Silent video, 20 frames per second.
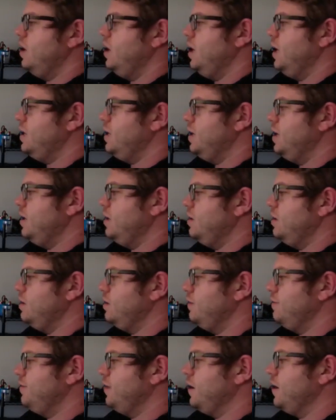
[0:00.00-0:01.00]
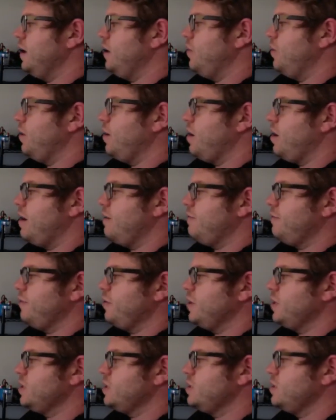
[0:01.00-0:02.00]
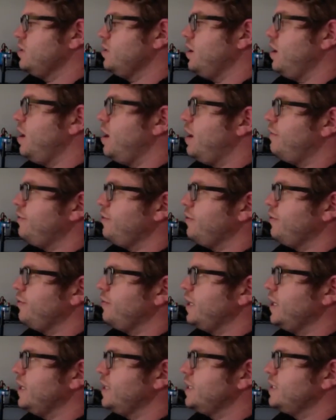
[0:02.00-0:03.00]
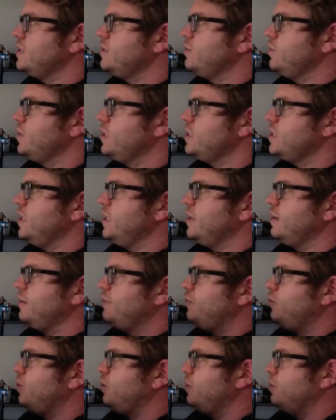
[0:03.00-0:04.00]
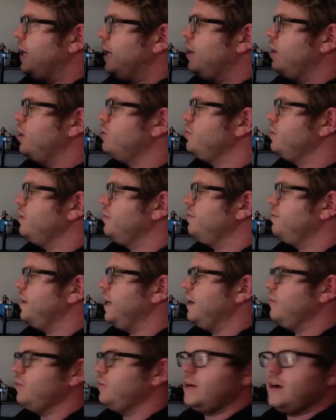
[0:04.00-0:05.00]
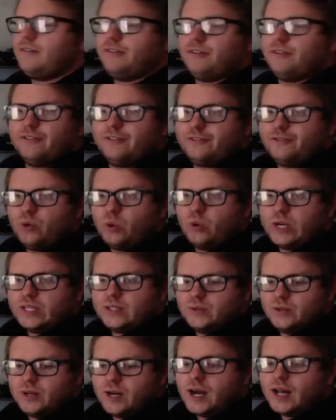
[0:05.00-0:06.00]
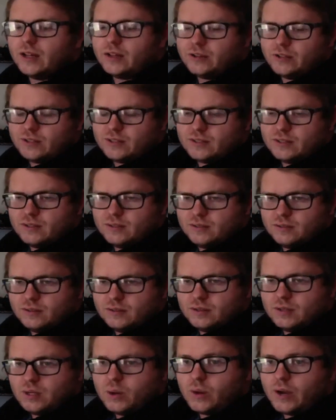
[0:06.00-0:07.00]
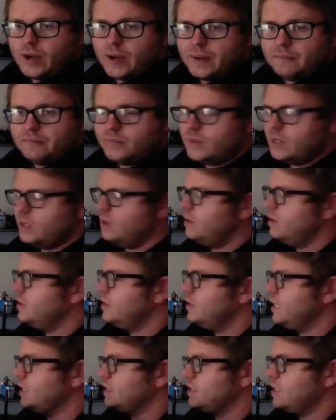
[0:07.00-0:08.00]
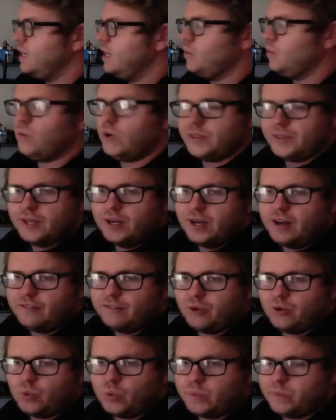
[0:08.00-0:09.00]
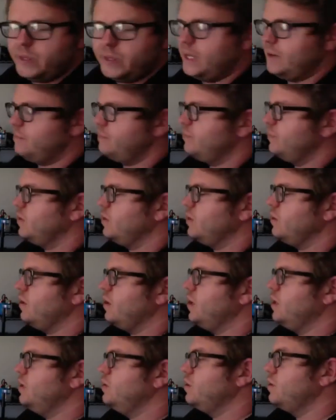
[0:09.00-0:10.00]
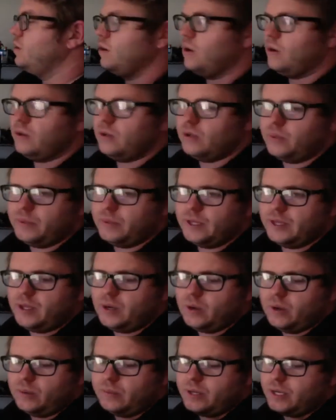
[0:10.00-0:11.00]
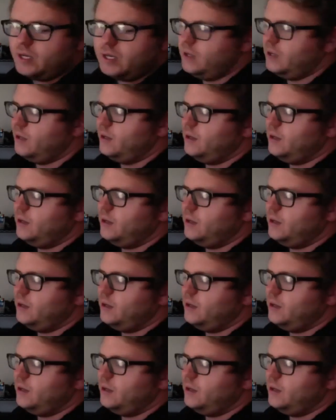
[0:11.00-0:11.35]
and then figure out what our offer is. So the offer for this, when it's selling for about 105, we'd offer $42, okay? That's kind of what the offer would be, right? You can go a little bit lower, but